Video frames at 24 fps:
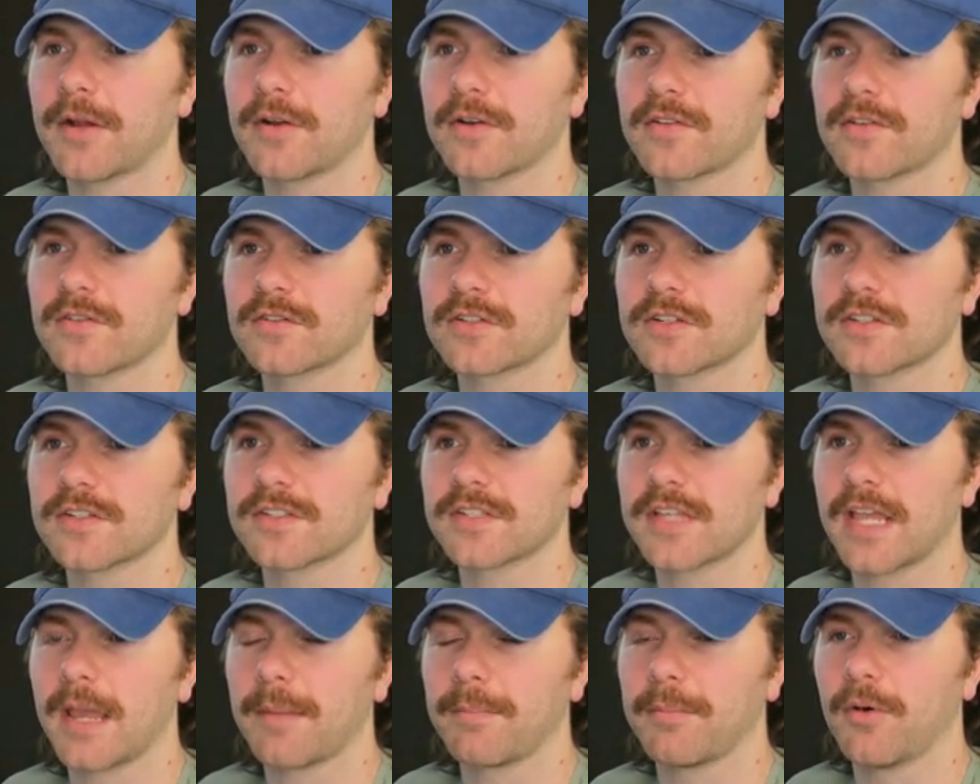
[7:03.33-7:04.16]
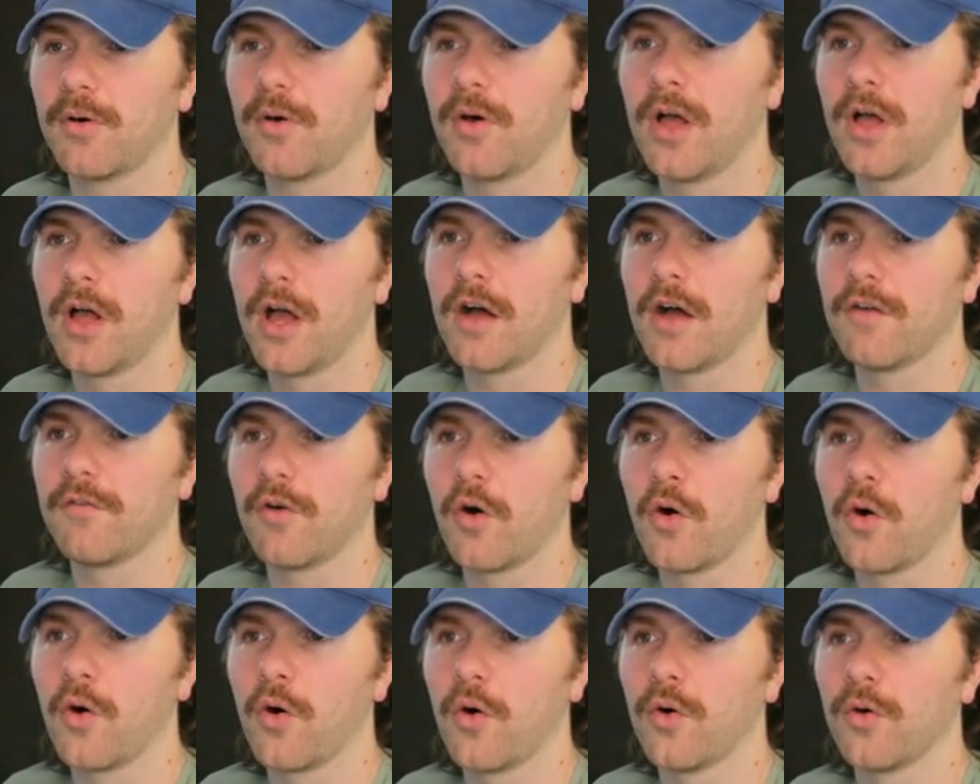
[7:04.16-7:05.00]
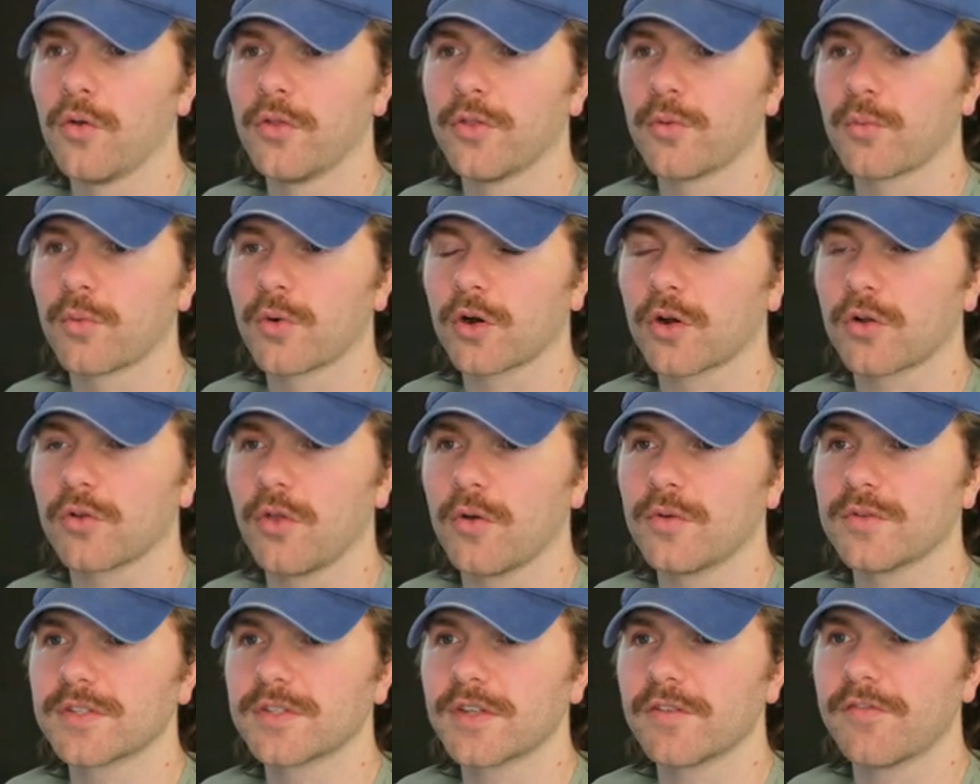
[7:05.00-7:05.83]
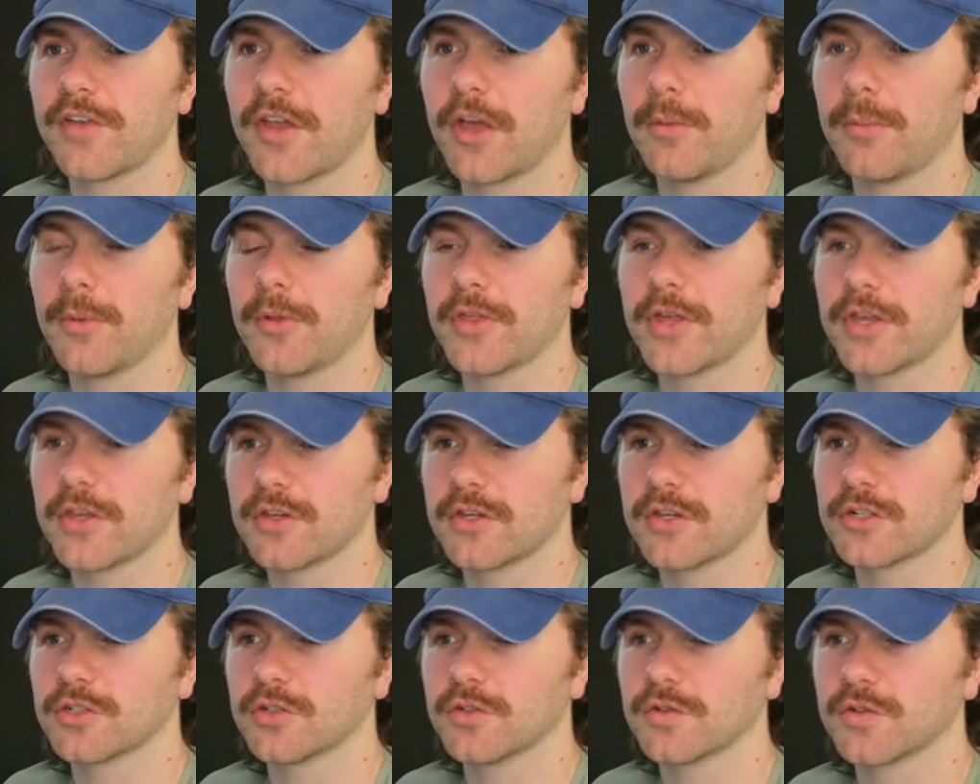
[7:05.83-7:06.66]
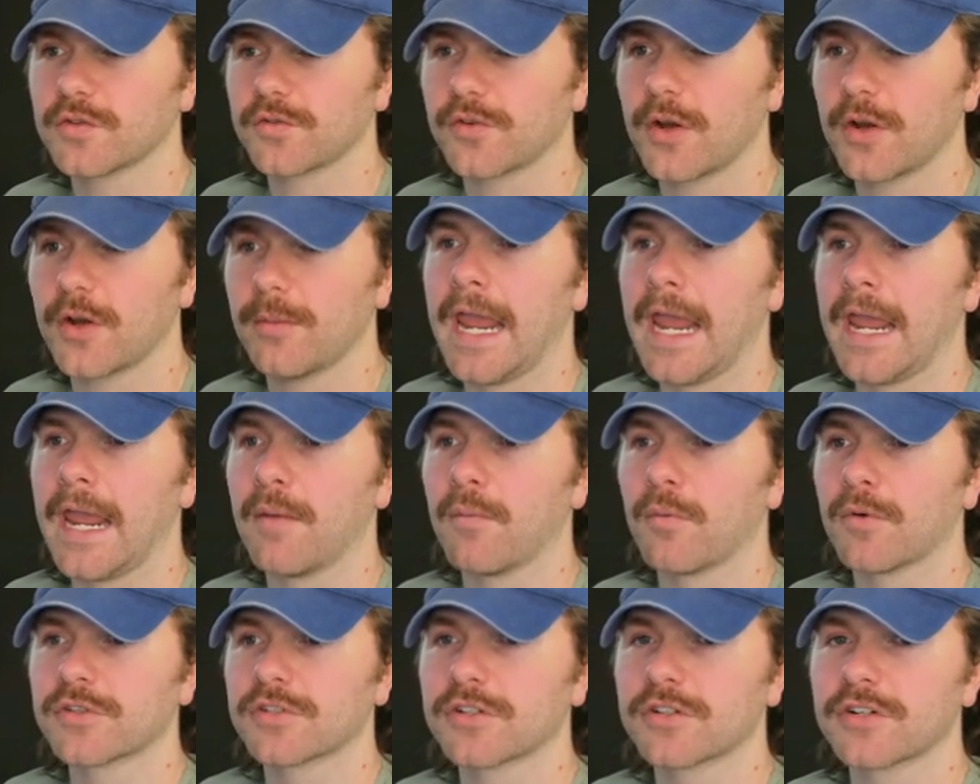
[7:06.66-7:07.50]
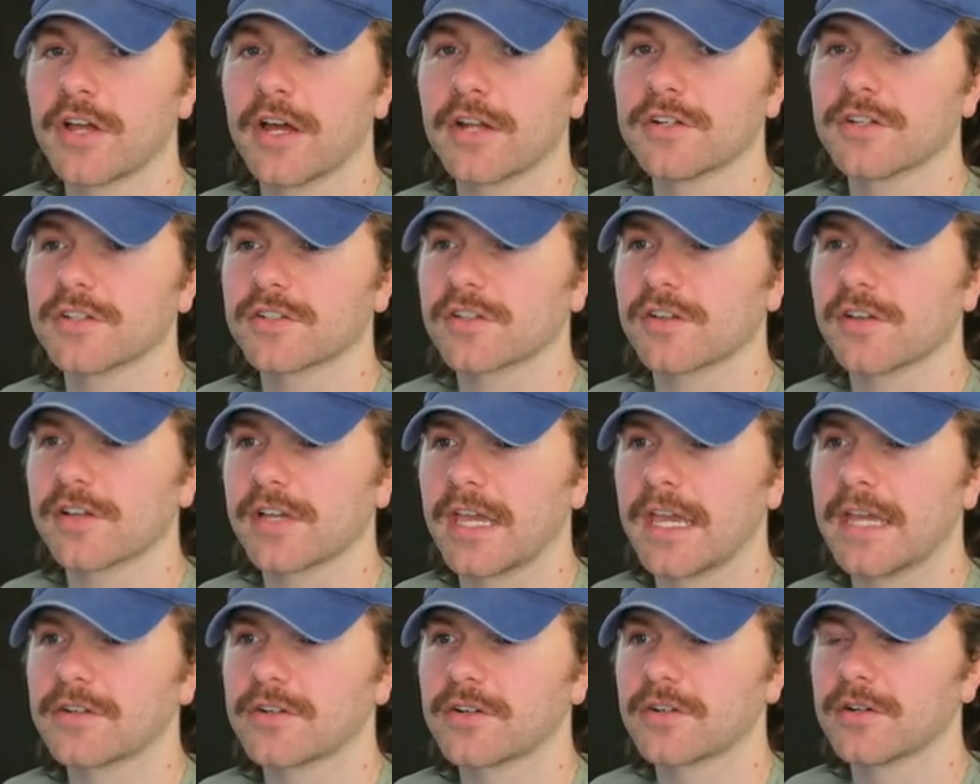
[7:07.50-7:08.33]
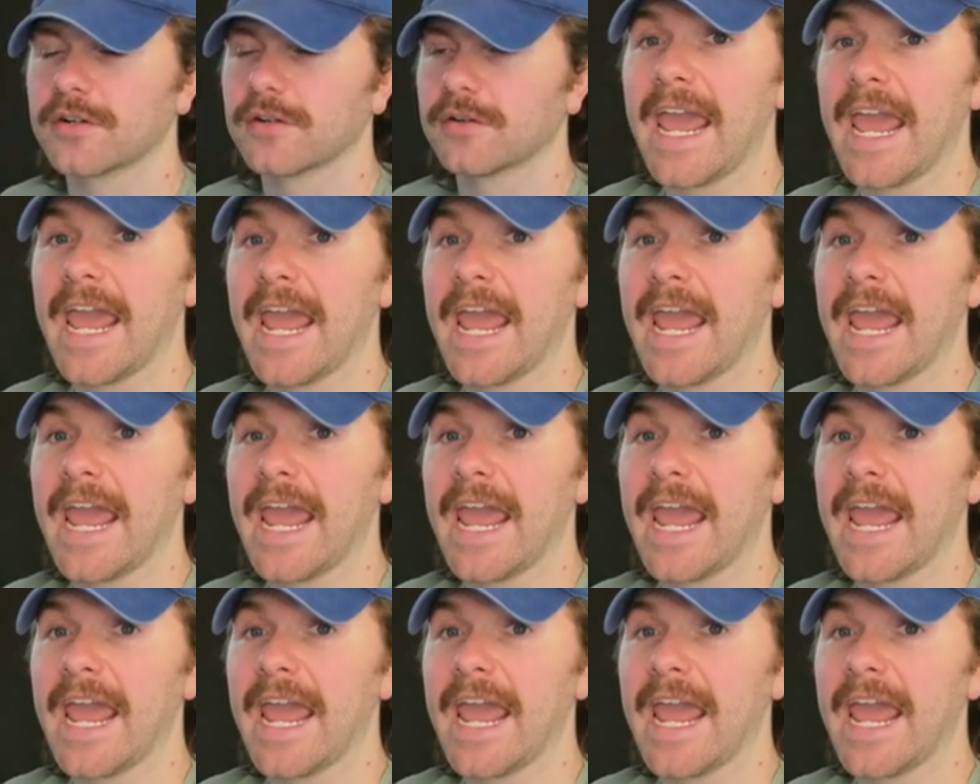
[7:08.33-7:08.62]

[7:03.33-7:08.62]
And there's an example of all the workloads available that you can choose from. And once you're done, just click enter.